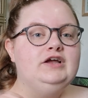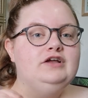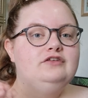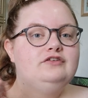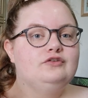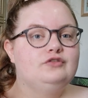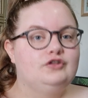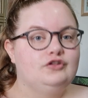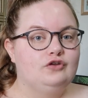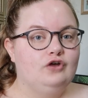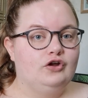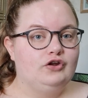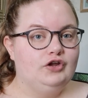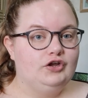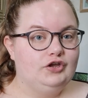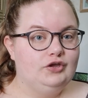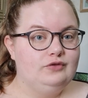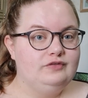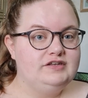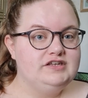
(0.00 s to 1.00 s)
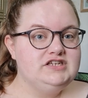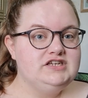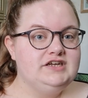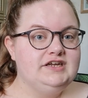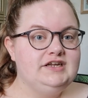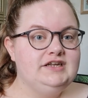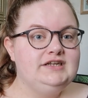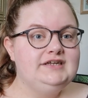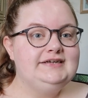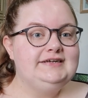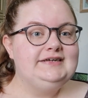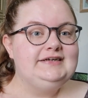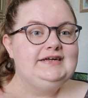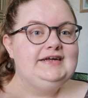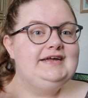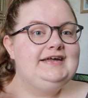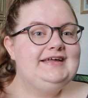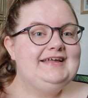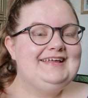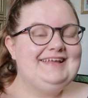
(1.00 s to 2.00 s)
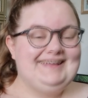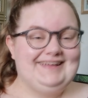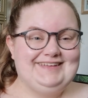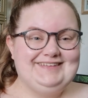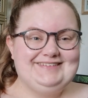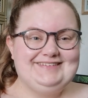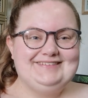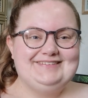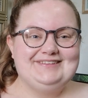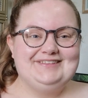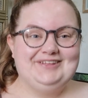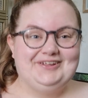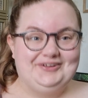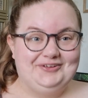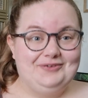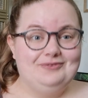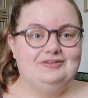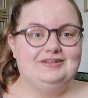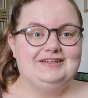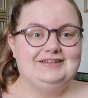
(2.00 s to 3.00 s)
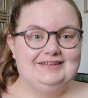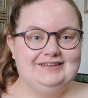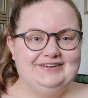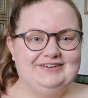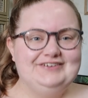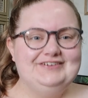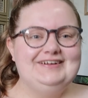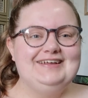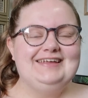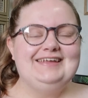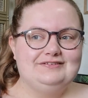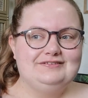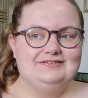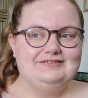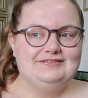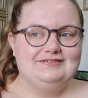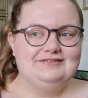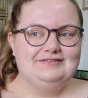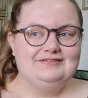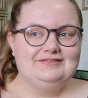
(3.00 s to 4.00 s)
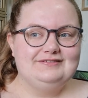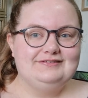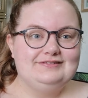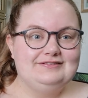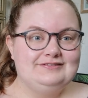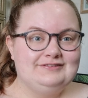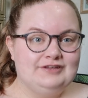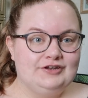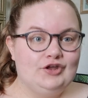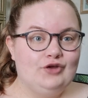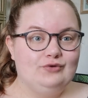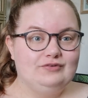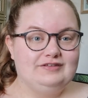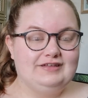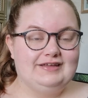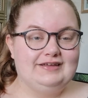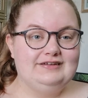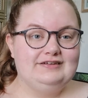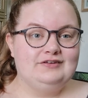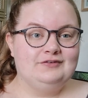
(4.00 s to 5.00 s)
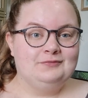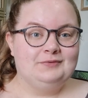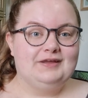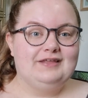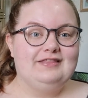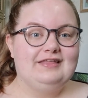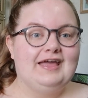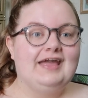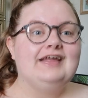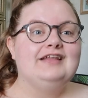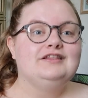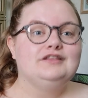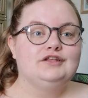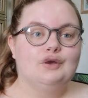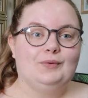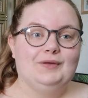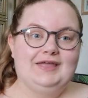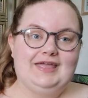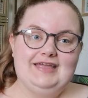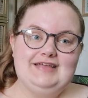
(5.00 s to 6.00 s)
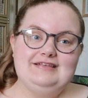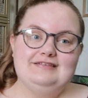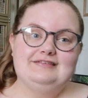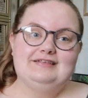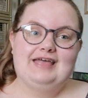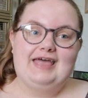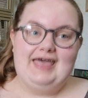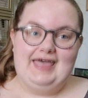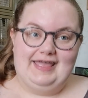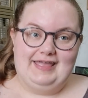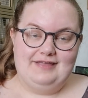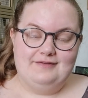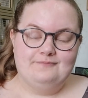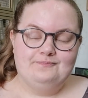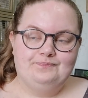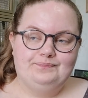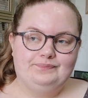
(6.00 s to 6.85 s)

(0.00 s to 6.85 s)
So the non-agouti gene is non-agouti allele is denoted with a lowercase a.